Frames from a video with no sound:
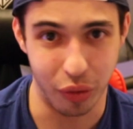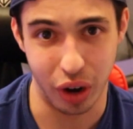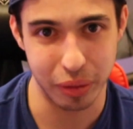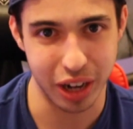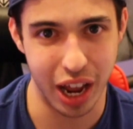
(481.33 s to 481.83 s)

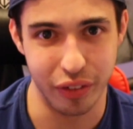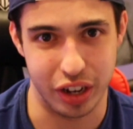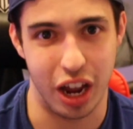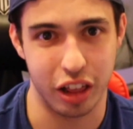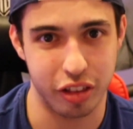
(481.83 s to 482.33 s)
I'm kind of
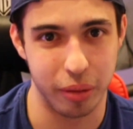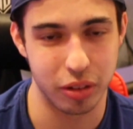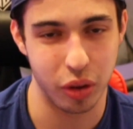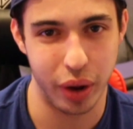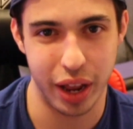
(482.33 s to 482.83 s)
accustomed
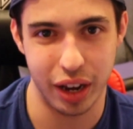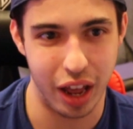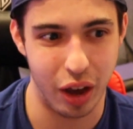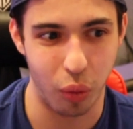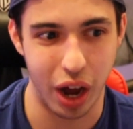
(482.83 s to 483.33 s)
to it.
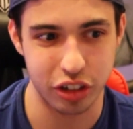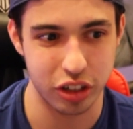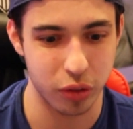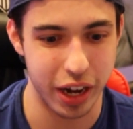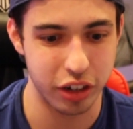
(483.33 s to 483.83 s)
Watching
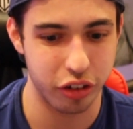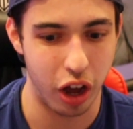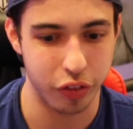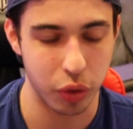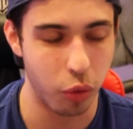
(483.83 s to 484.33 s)
the Rangers
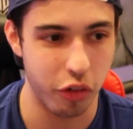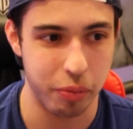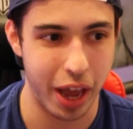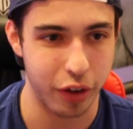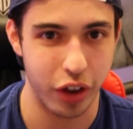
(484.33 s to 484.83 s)
often,
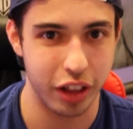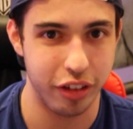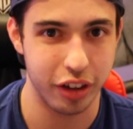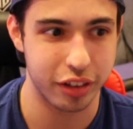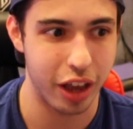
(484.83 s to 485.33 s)
Wolfpack fans,
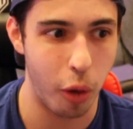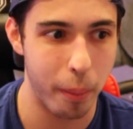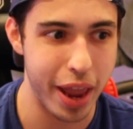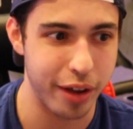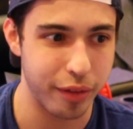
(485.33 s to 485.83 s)
you could tell
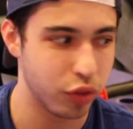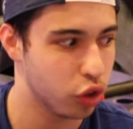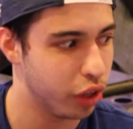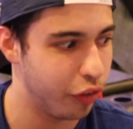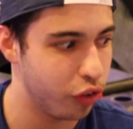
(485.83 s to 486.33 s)
me
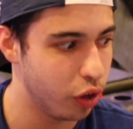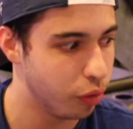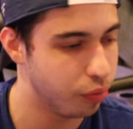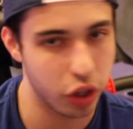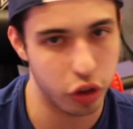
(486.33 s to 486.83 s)
if you,
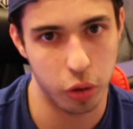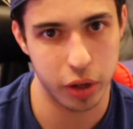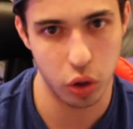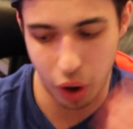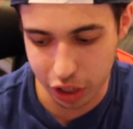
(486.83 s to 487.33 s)
assuming
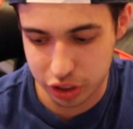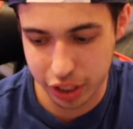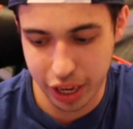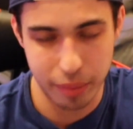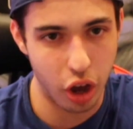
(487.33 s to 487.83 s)
you watch the
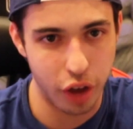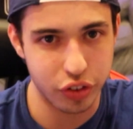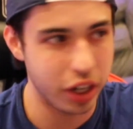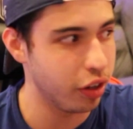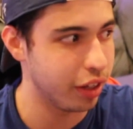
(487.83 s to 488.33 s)
games
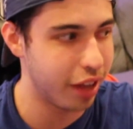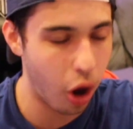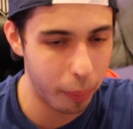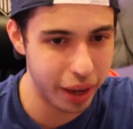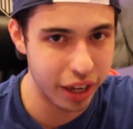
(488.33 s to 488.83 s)
often, you could
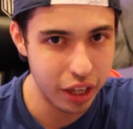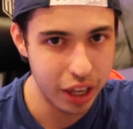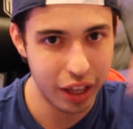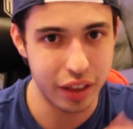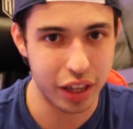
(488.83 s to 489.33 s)
tell me
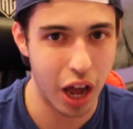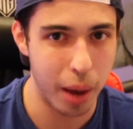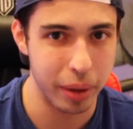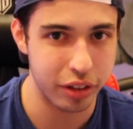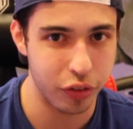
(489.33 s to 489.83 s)
in the
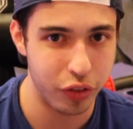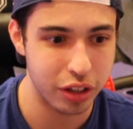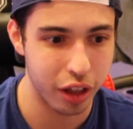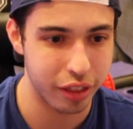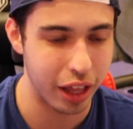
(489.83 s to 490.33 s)
comments if he
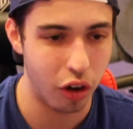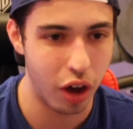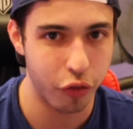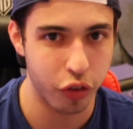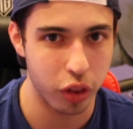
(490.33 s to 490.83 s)
does that a
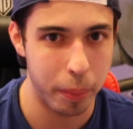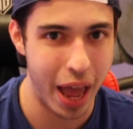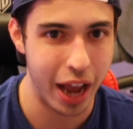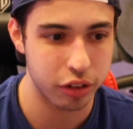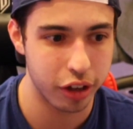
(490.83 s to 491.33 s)
lot for the
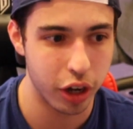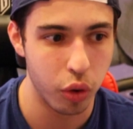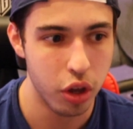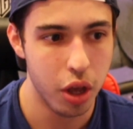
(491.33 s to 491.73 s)
pack too.